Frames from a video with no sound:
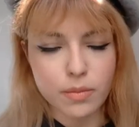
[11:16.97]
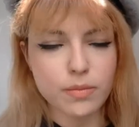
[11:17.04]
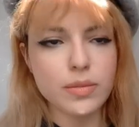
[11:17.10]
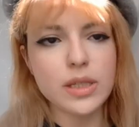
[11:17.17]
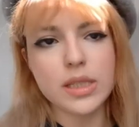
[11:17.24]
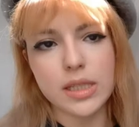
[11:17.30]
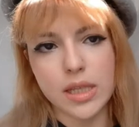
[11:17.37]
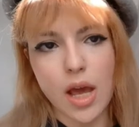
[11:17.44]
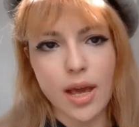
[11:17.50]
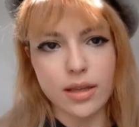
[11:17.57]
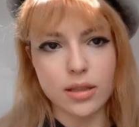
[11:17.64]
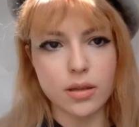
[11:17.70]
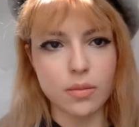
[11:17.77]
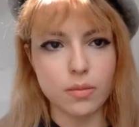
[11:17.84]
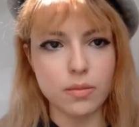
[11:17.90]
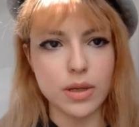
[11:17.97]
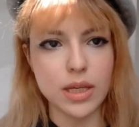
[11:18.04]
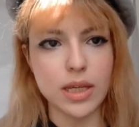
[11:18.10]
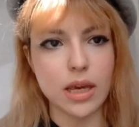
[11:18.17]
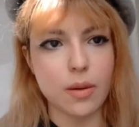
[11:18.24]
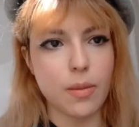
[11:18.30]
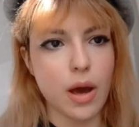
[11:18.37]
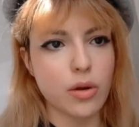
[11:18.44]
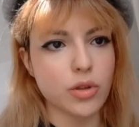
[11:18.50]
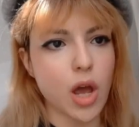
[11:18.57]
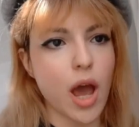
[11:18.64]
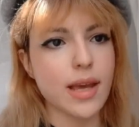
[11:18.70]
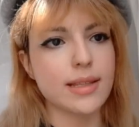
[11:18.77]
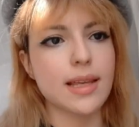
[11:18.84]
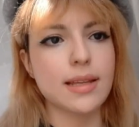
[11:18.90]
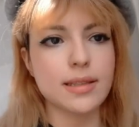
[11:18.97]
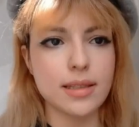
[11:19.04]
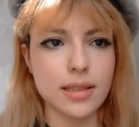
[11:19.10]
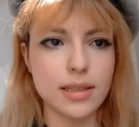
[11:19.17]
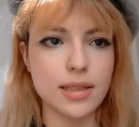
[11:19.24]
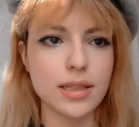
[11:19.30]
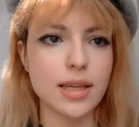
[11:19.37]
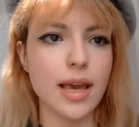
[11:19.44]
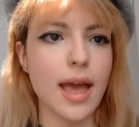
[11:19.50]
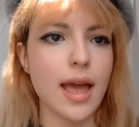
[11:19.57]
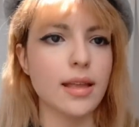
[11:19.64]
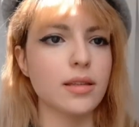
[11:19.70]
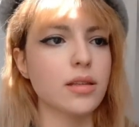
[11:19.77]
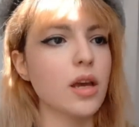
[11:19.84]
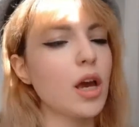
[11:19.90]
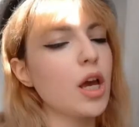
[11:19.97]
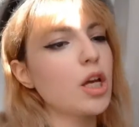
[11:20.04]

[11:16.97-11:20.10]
beside being about identity and